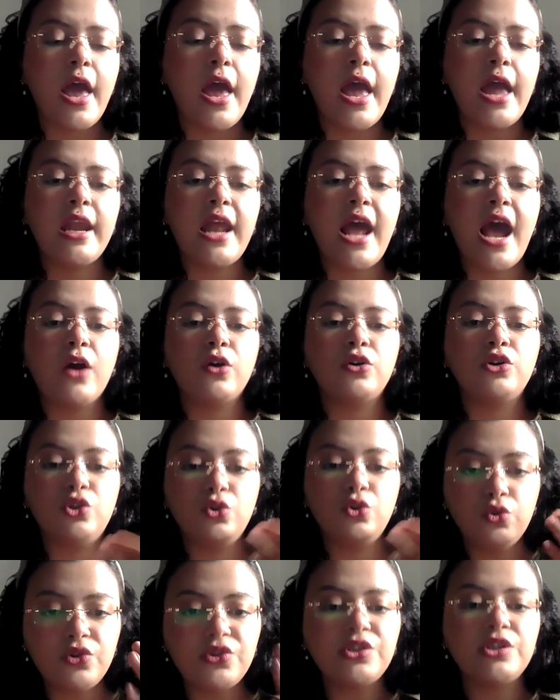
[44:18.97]
and how
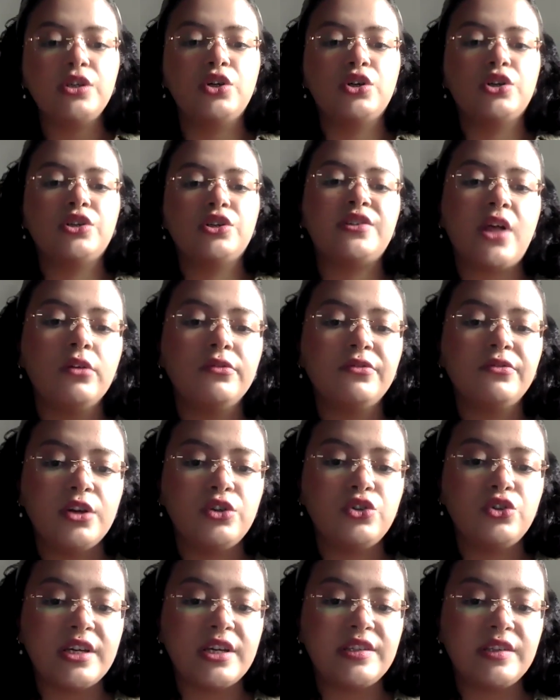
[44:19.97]
you see yourself
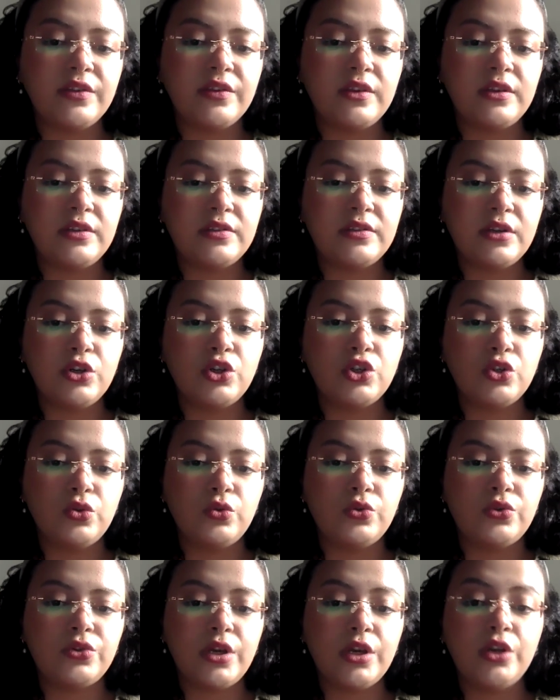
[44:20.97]
addressing these
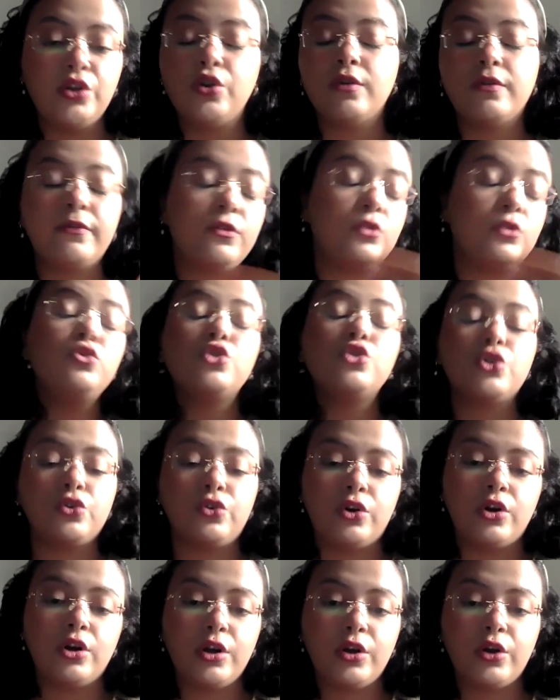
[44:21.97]
issues in your
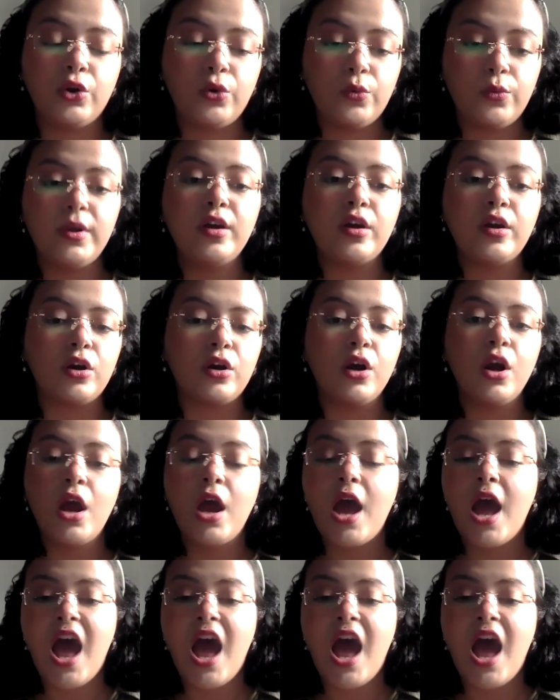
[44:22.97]
future career